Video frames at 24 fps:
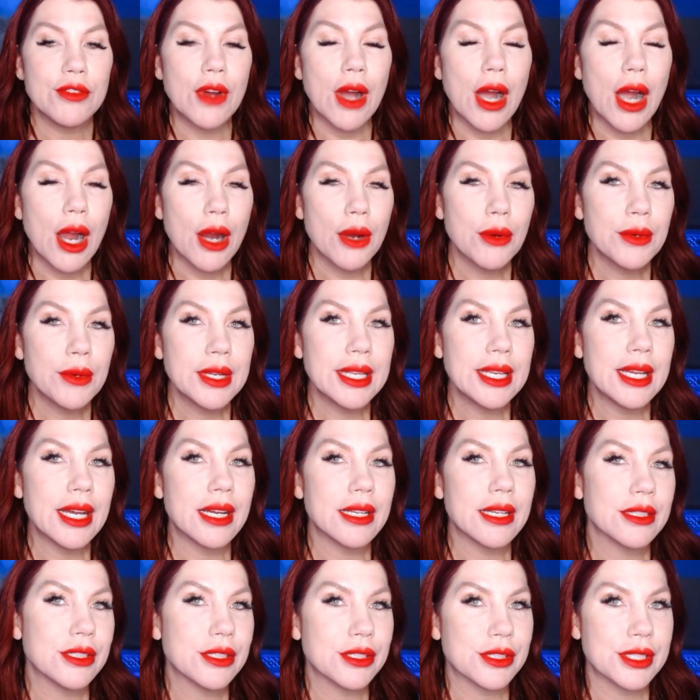already
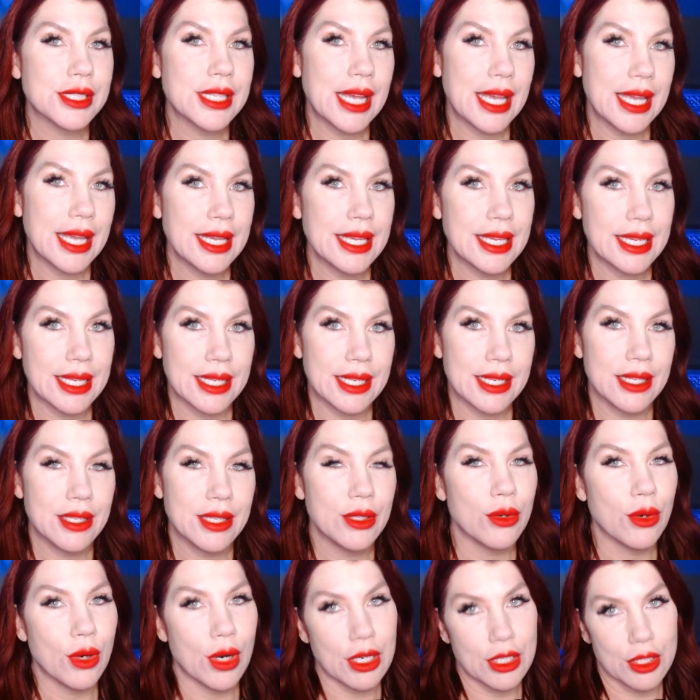undertaken
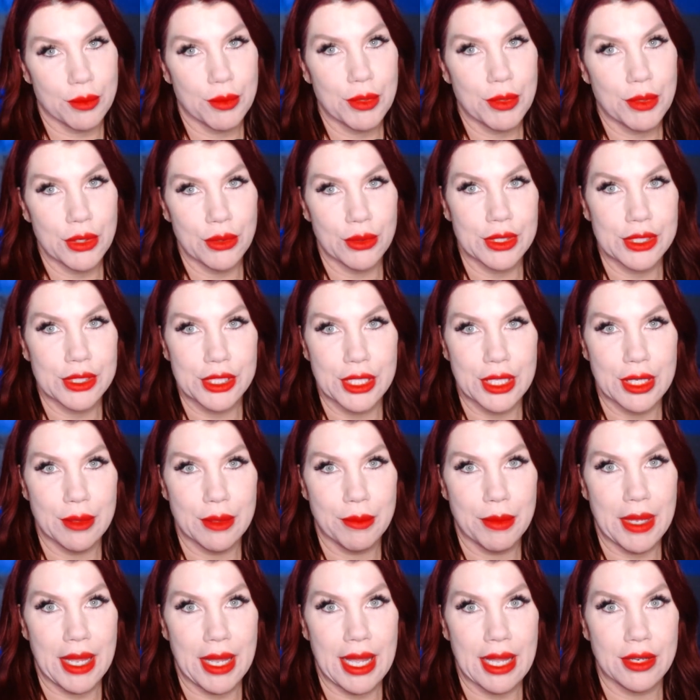your
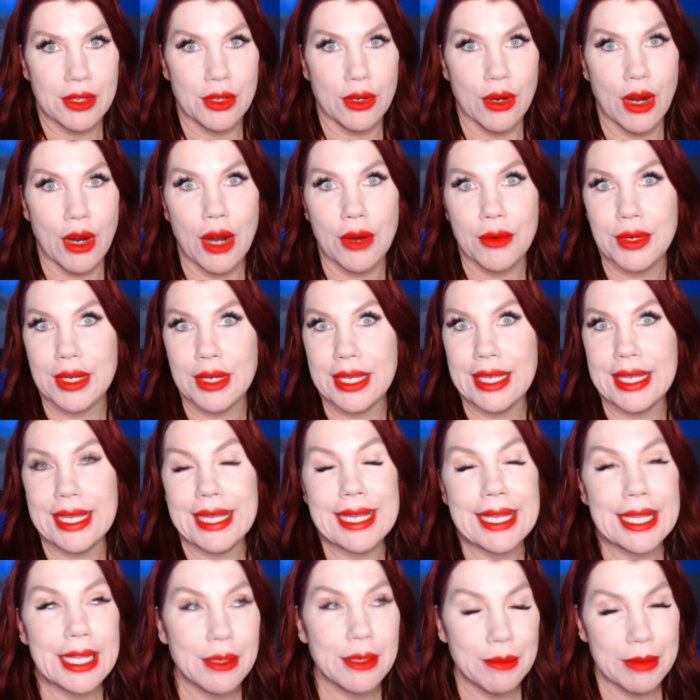entrepreneurship and you're already
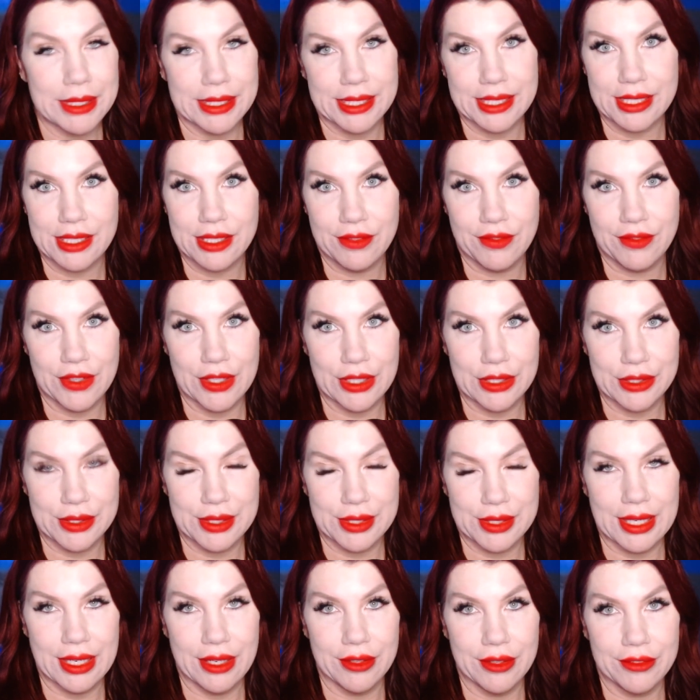in business for
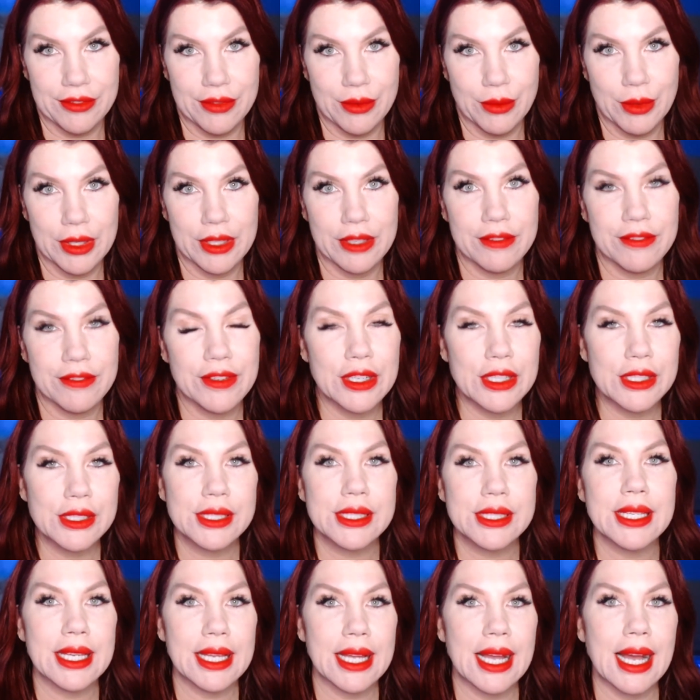yourself, well, the
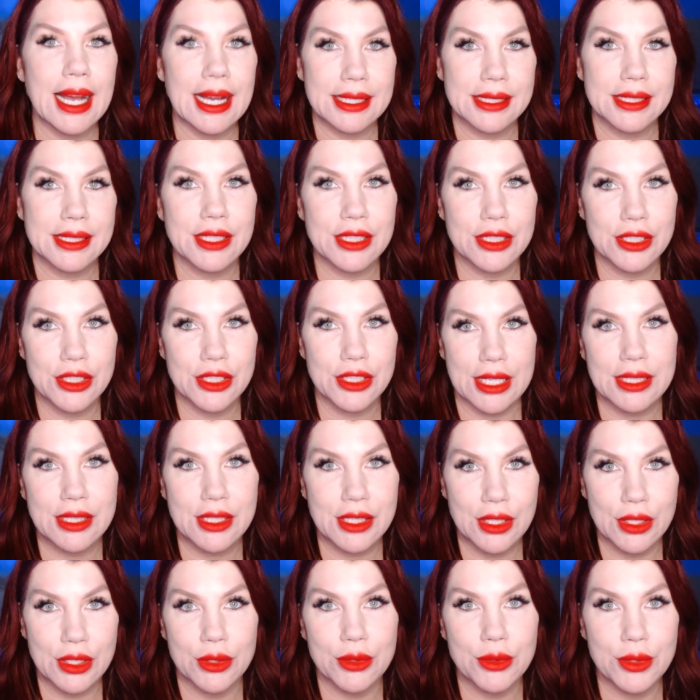first thing I
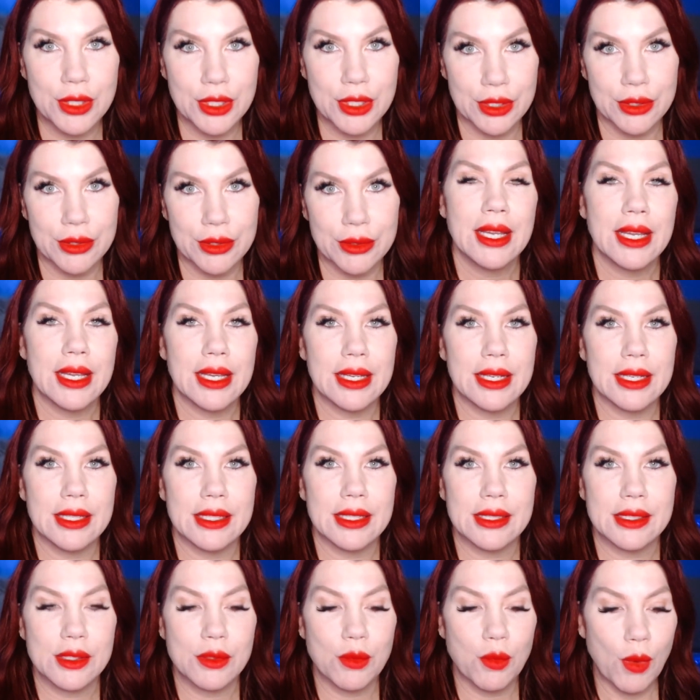suggest you do
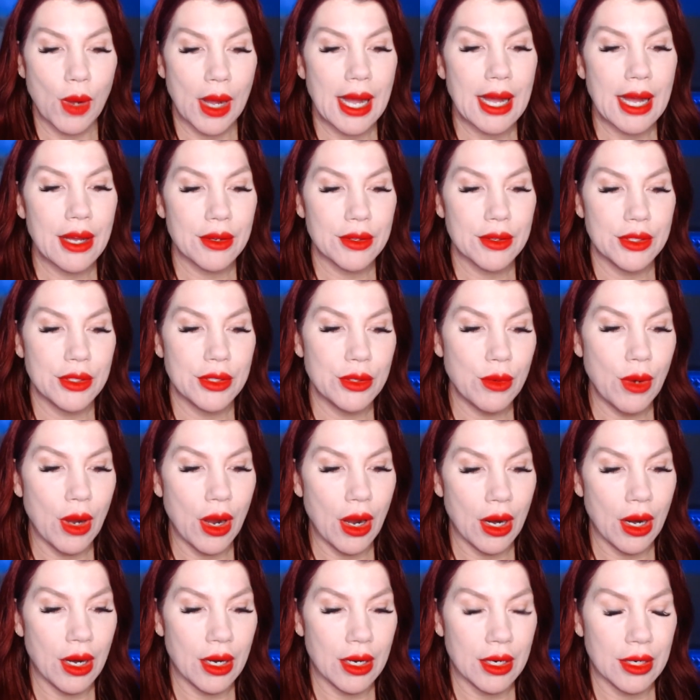is while you
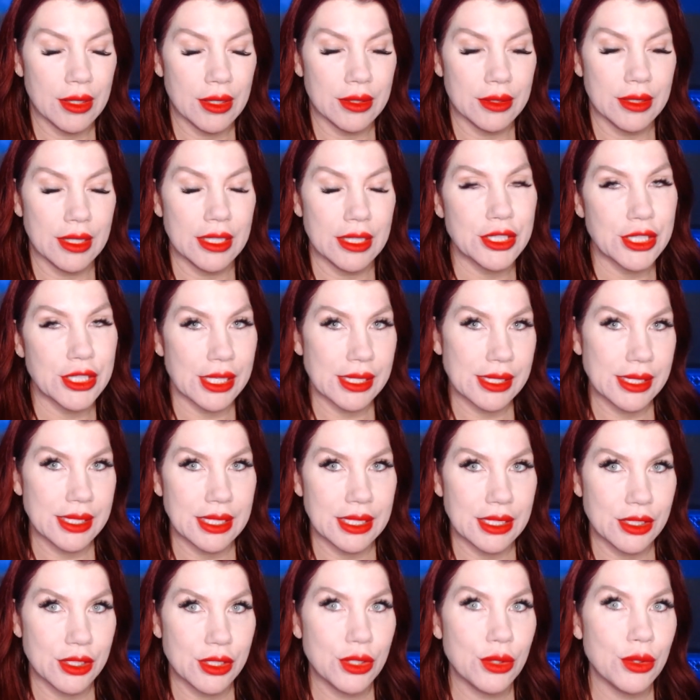are
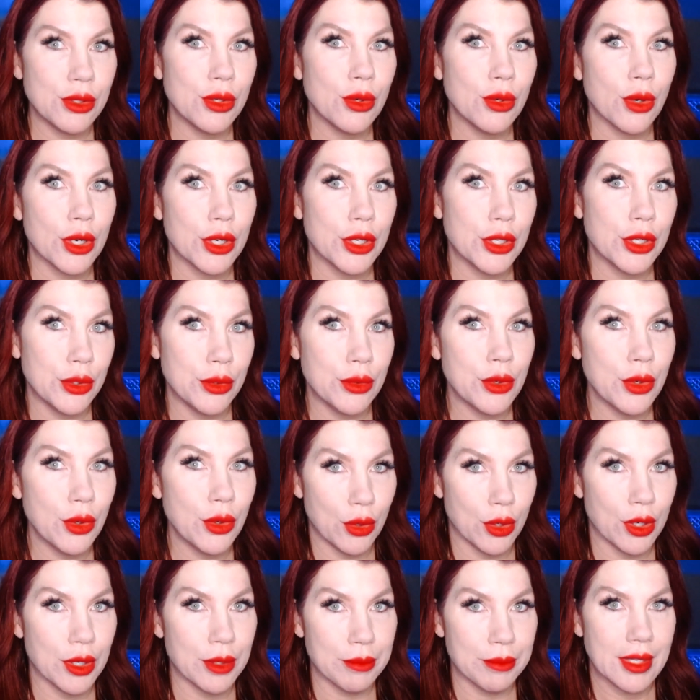adjusting to your new
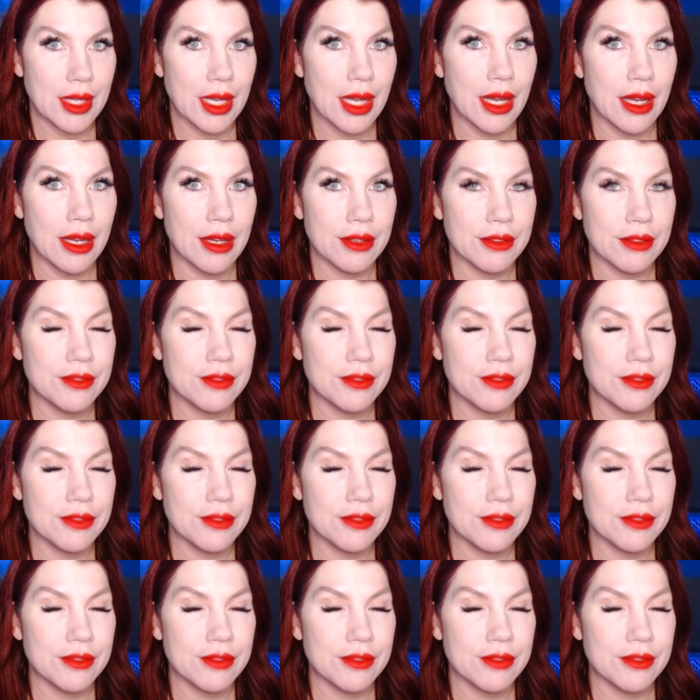norm of